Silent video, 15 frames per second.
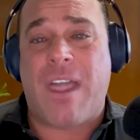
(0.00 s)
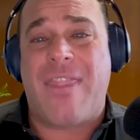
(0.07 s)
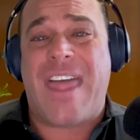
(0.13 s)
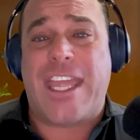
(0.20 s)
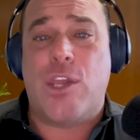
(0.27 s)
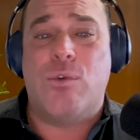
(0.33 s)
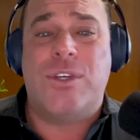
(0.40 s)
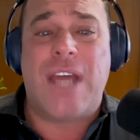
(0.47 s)

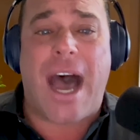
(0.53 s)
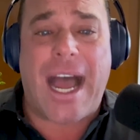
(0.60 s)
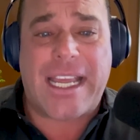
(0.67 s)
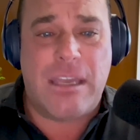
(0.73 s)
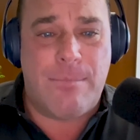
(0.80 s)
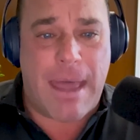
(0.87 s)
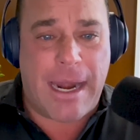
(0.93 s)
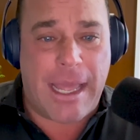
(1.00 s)
that you
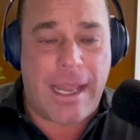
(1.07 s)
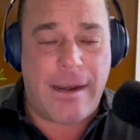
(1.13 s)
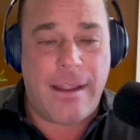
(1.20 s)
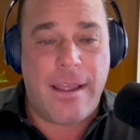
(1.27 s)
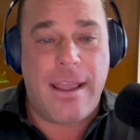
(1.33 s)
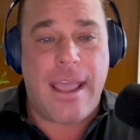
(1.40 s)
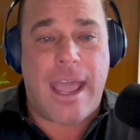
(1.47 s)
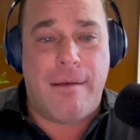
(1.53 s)
document it,
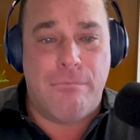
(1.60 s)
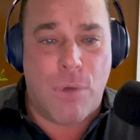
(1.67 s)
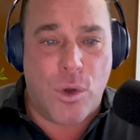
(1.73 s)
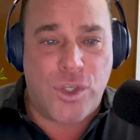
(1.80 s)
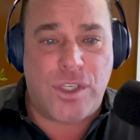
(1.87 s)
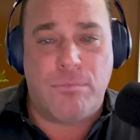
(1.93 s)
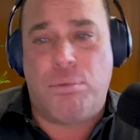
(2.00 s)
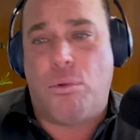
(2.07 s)
and
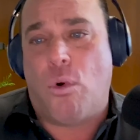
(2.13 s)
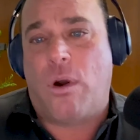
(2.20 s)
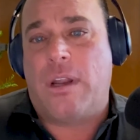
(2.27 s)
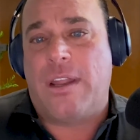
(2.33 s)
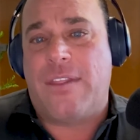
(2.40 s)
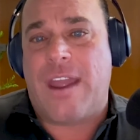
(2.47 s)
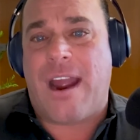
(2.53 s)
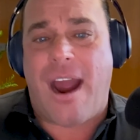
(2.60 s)
most
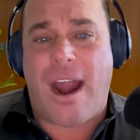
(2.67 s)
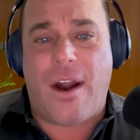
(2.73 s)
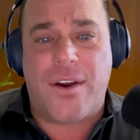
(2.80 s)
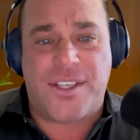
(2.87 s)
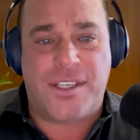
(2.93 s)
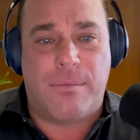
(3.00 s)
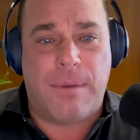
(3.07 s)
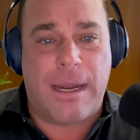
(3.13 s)
importantly, that you
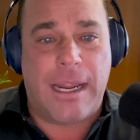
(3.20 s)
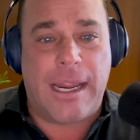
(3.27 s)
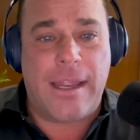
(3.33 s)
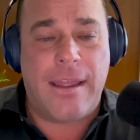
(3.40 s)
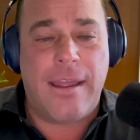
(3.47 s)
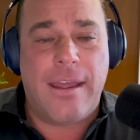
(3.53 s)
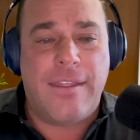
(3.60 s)
hire somebody